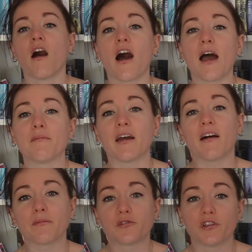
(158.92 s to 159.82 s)
I'm now
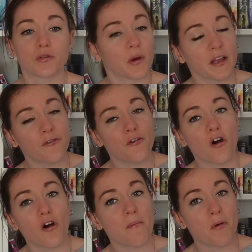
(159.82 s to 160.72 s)
up to
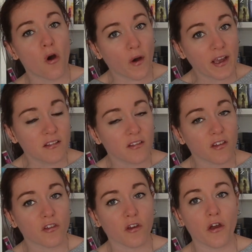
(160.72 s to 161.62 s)
24 points,
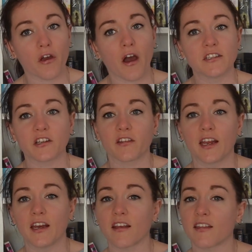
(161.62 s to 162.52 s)
so I just
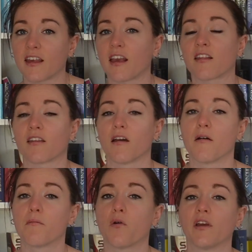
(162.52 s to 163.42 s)
need 6
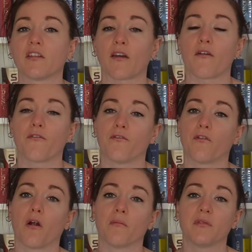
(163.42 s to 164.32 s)
points
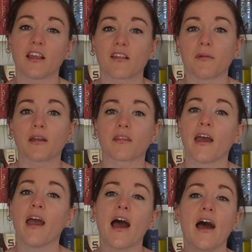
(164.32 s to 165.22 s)
from this month,
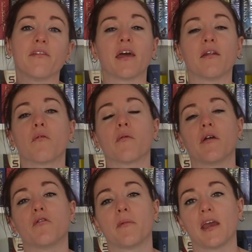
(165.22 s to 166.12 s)
and then we
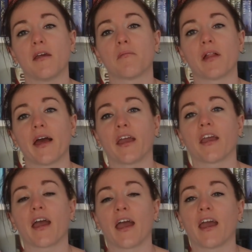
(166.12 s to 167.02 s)
will be playing
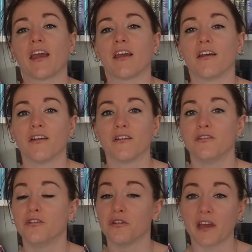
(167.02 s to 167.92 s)
a
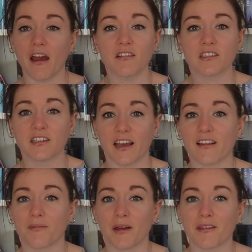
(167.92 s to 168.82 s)
new character
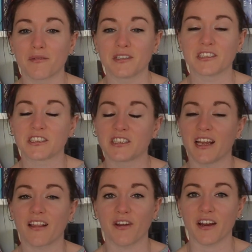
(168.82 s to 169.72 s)
next month, which
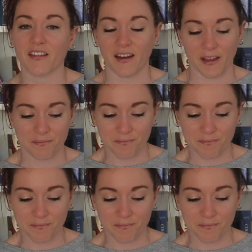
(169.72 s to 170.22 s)
is very exciting.